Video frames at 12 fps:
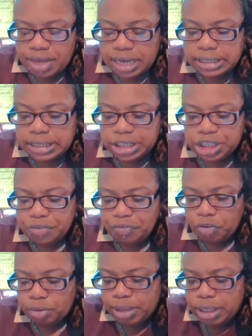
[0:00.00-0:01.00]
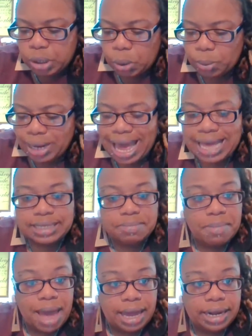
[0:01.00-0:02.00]
the condition formerly known as
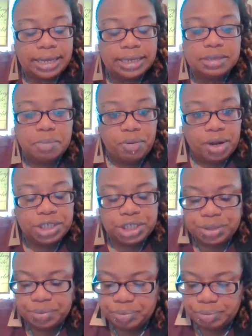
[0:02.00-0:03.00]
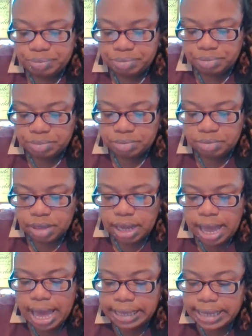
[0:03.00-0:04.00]
manic depression.
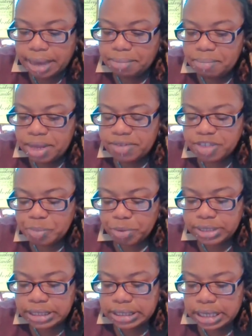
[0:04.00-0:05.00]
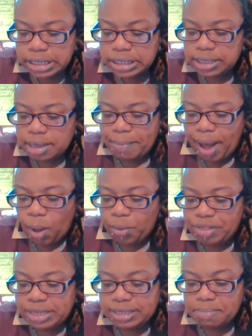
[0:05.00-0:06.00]
Yet myths persist about
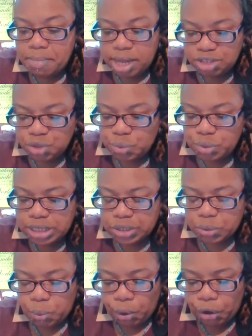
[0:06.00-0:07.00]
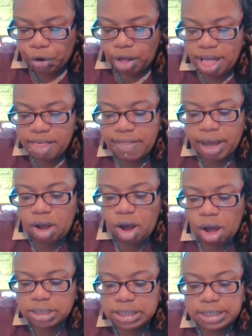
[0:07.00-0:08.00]
this mental disorder that
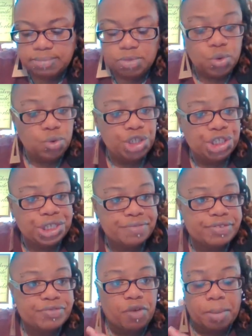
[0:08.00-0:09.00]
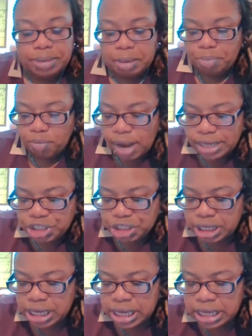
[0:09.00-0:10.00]
causes mood shifts from
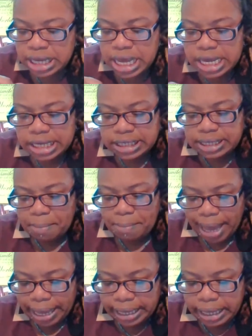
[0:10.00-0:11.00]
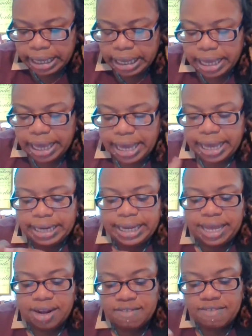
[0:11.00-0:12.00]
depression to mania, and
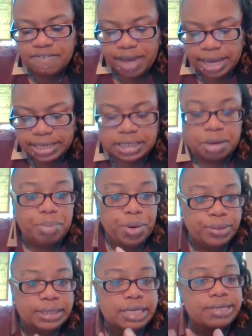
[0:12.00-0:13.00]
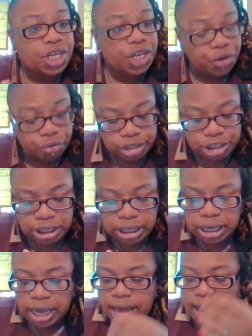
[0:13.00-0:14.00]
it affects a person's
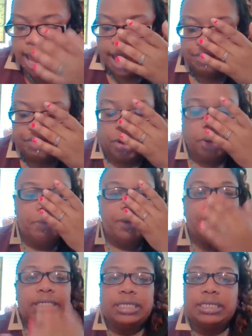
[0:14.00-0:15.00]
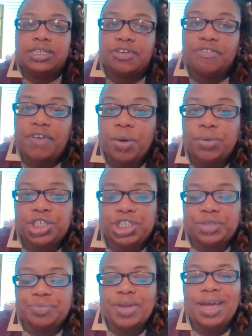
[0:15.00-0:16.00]
energy and their ability to
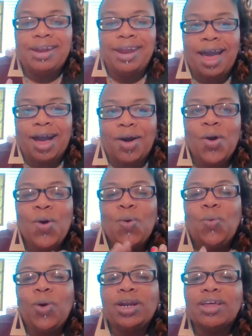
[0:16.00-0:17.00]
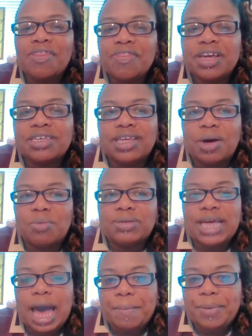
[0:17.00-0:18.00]
function. Now, one of the things that was
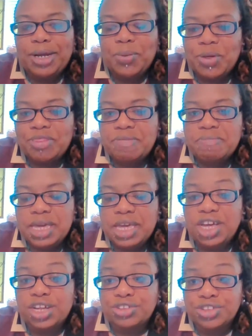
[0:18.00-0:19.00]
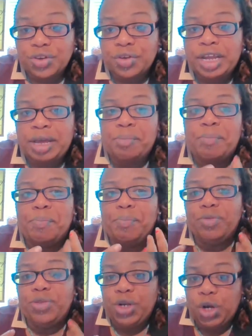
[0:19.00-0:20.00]
happening with me concerning,
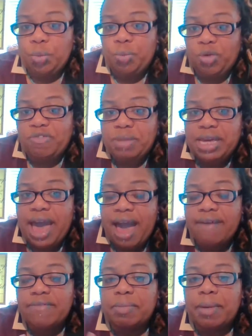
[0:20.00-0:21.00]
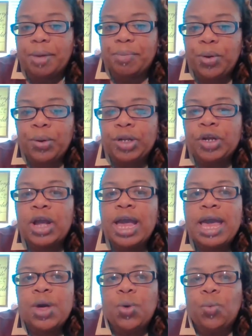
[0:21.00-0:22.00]
with me having bipolar,
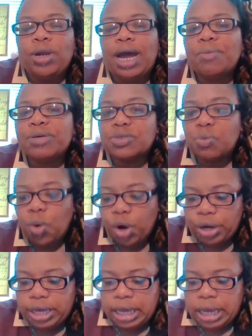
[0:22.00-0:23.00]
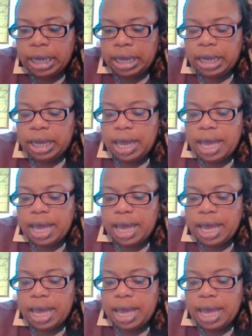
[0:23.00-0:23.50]
when I was working,